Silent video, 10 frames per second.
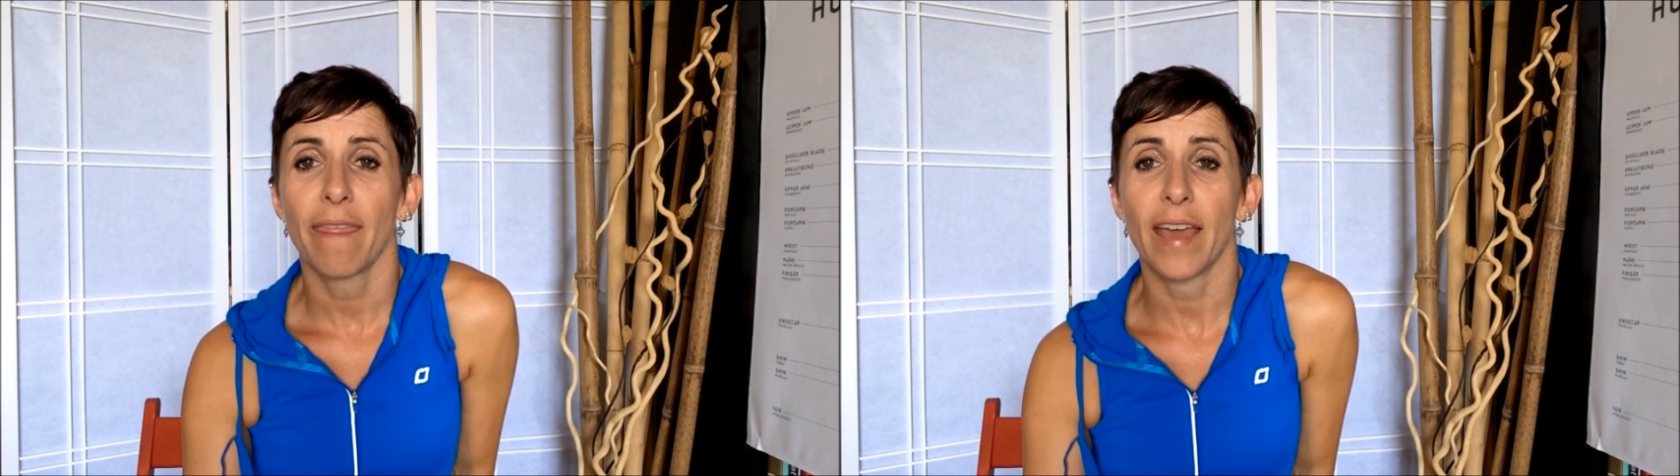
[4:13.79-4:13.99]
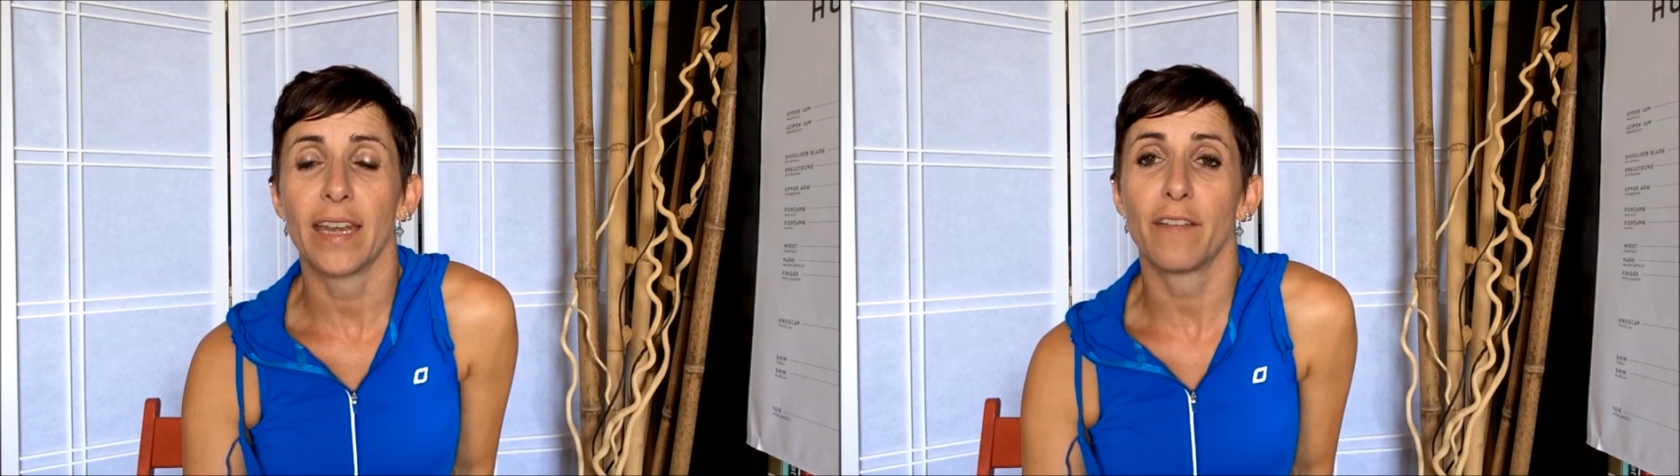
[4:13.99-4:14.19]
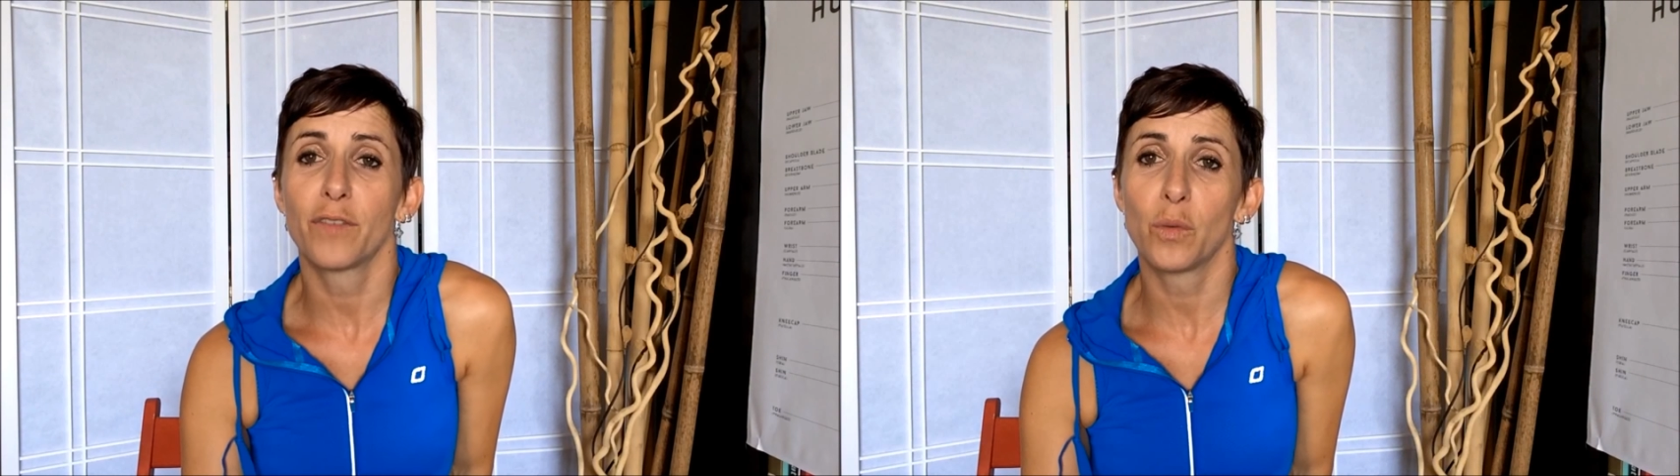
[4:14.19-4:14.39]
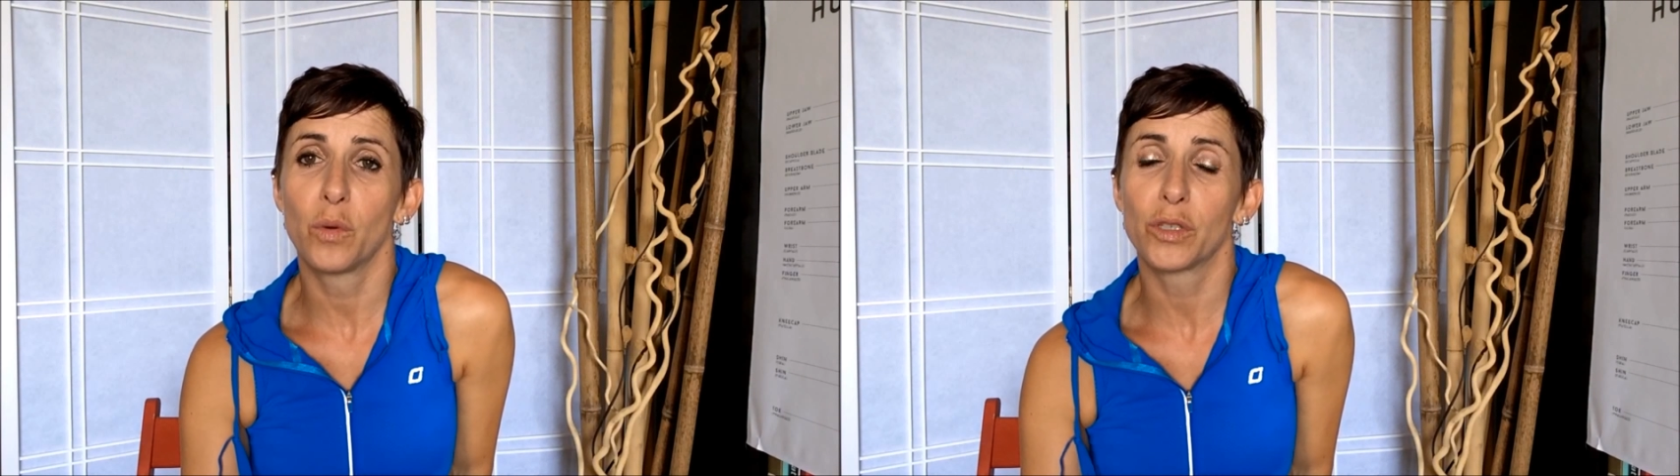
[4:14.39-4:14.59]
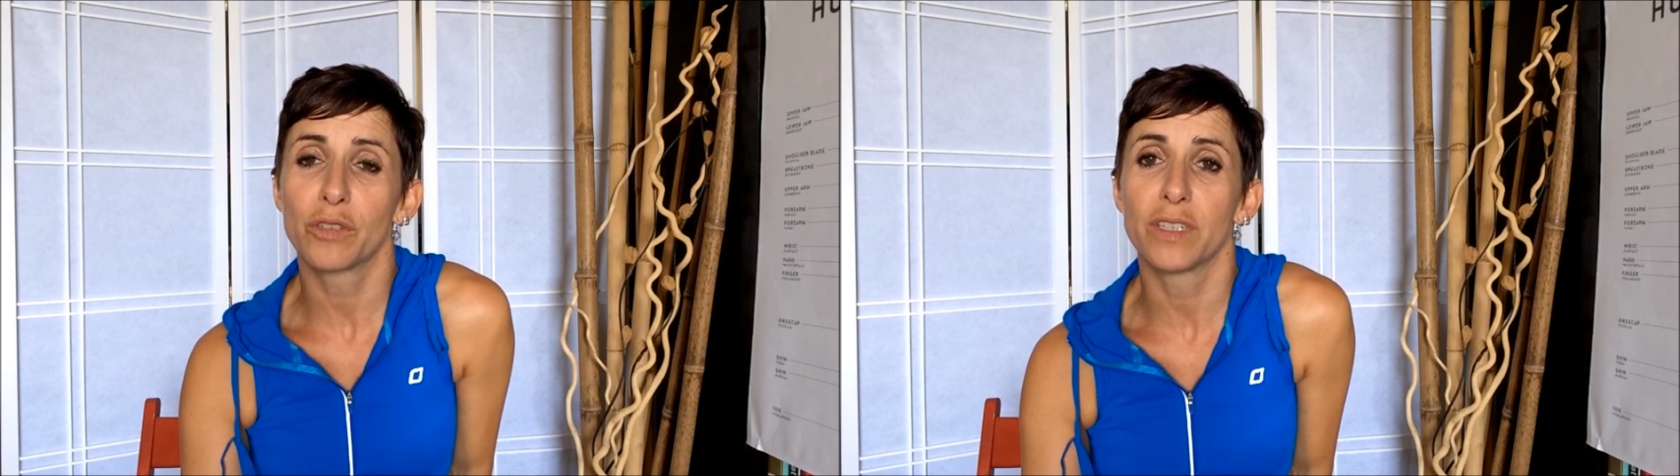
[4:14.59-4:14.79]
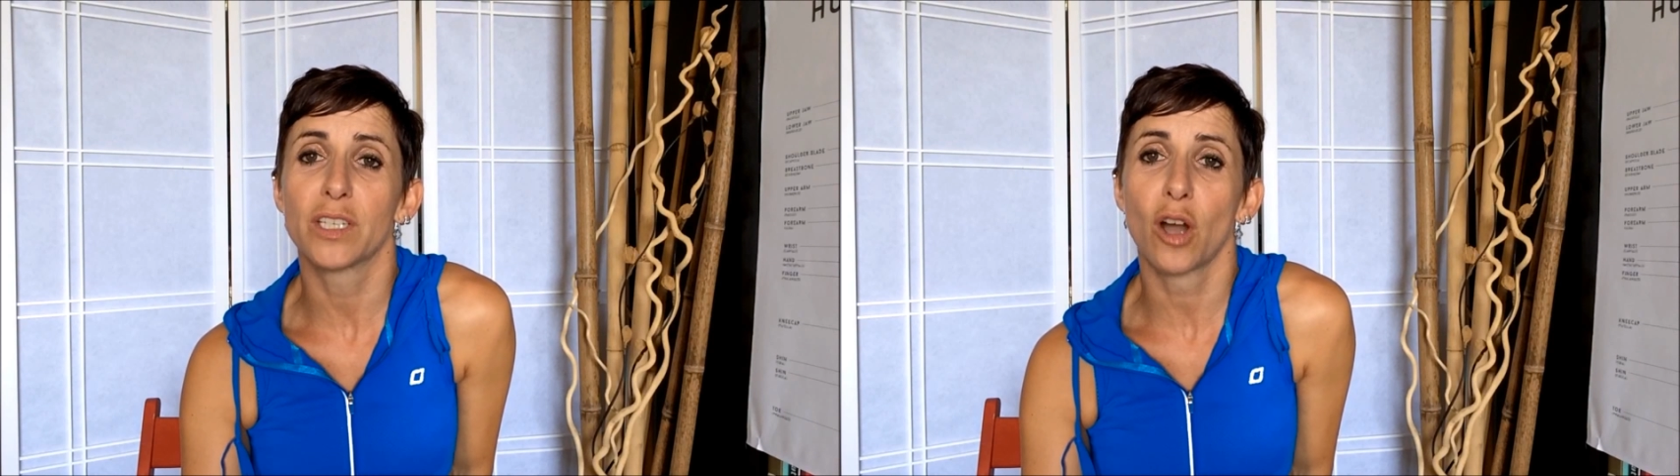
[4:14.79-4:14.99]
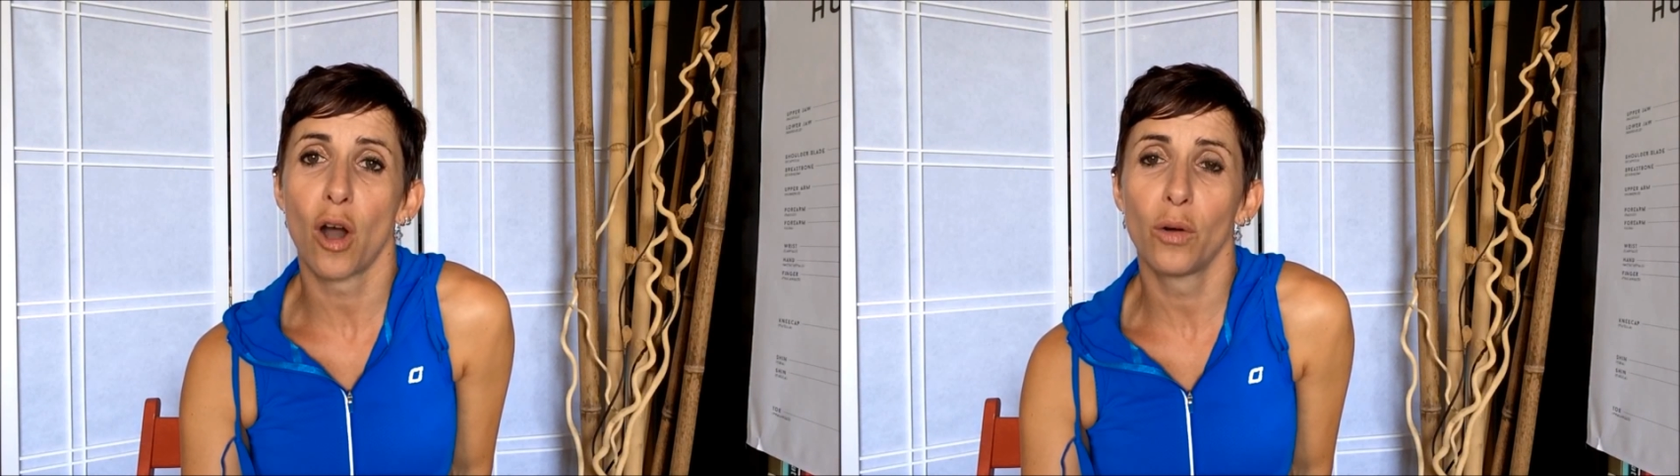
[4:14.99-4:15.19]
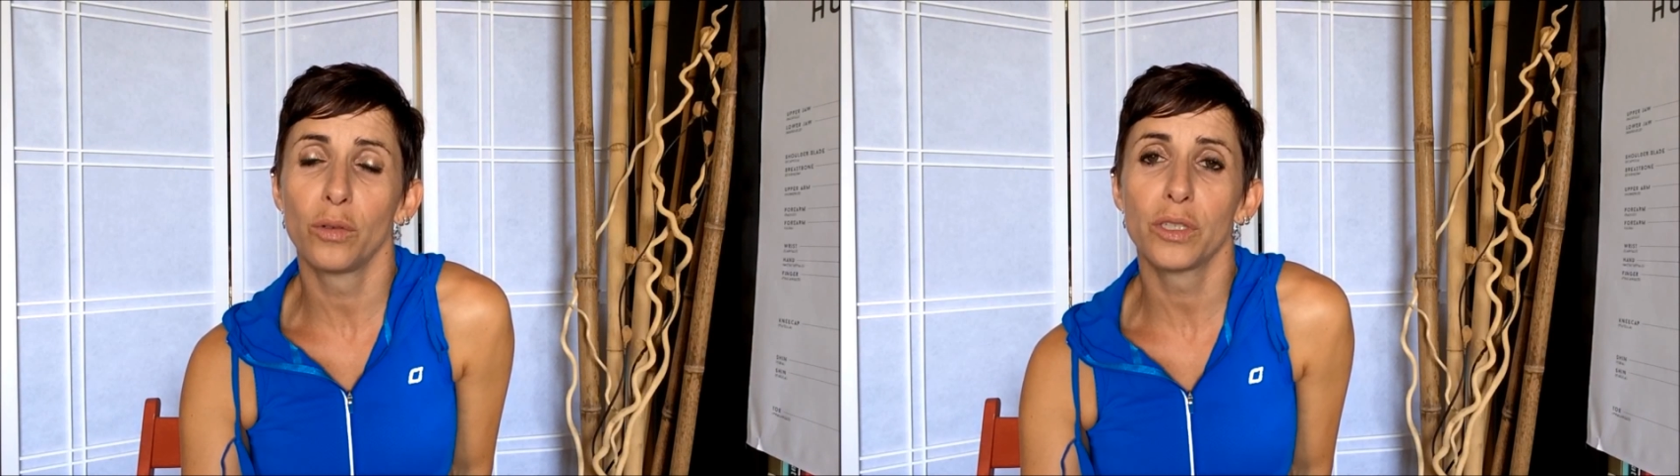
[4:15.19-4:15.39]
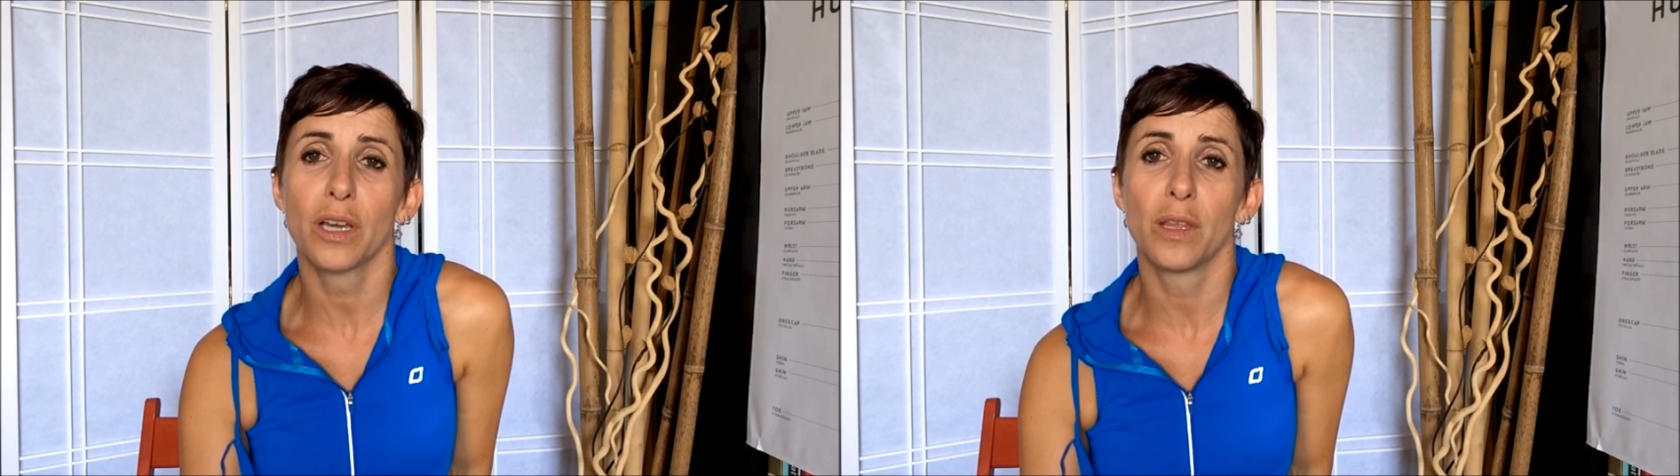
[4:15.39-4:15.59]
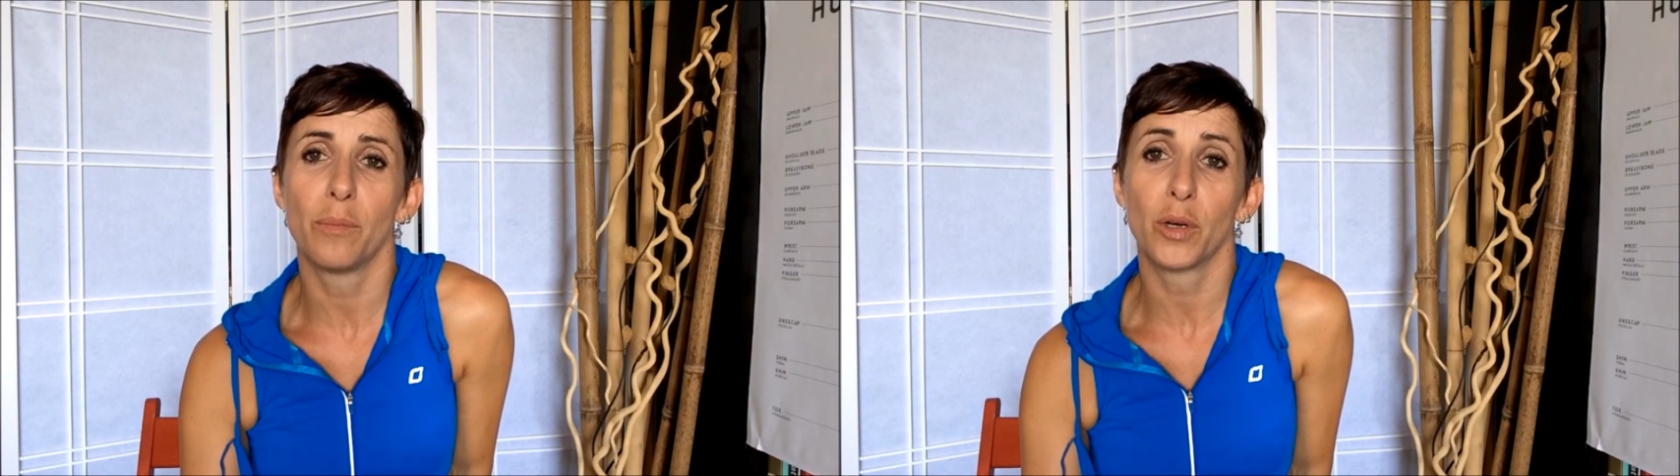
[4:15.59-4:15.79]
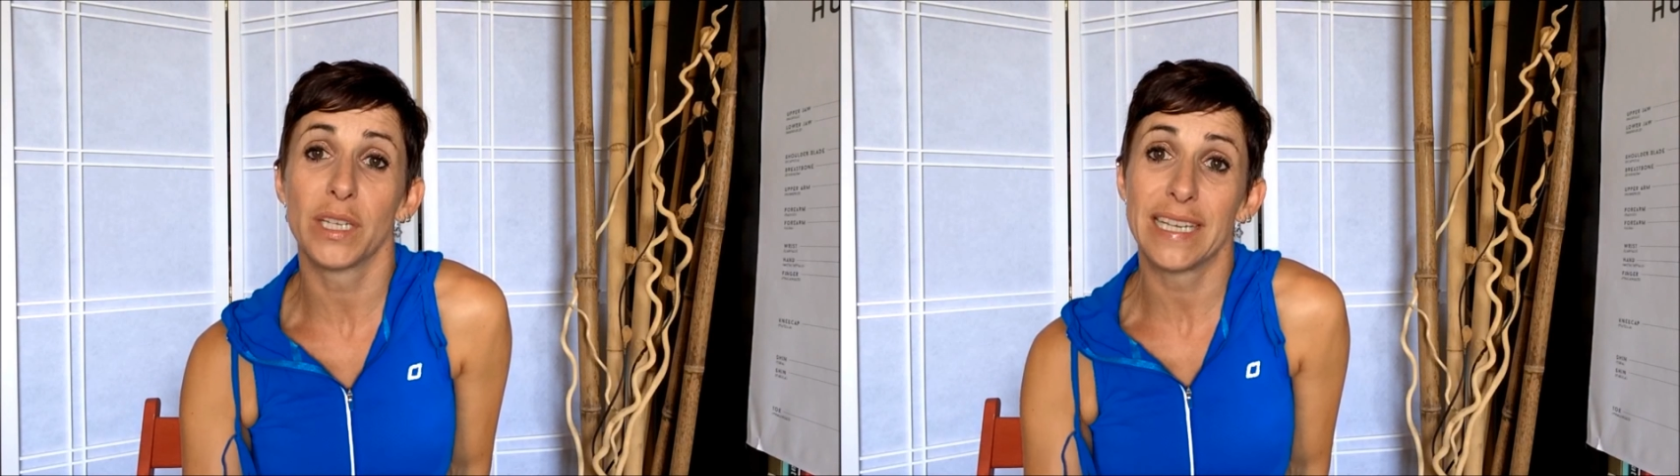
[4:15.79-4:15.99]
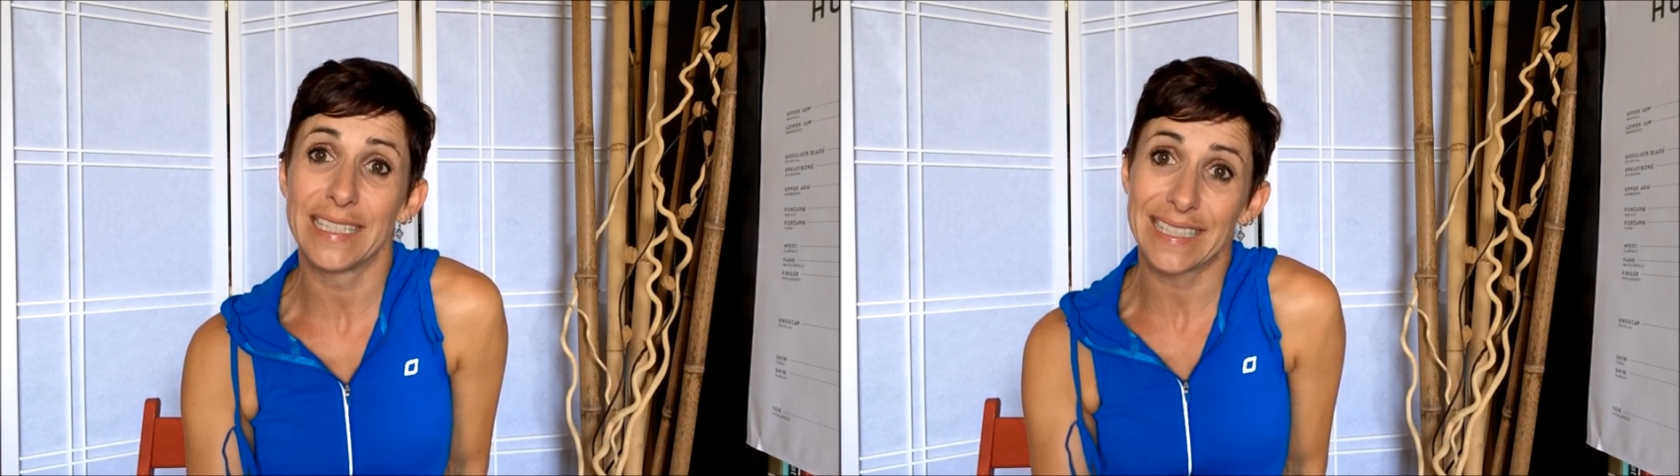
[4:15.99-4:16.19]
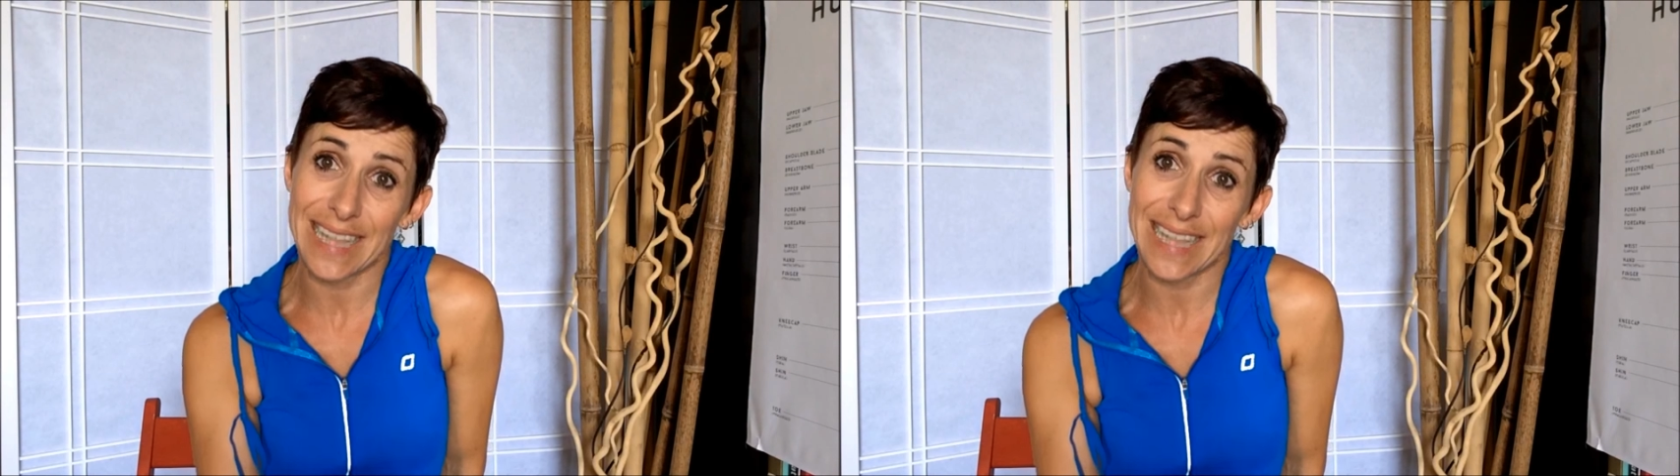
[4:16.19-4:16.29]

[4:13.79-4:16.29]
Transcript: than if the water is cold and the body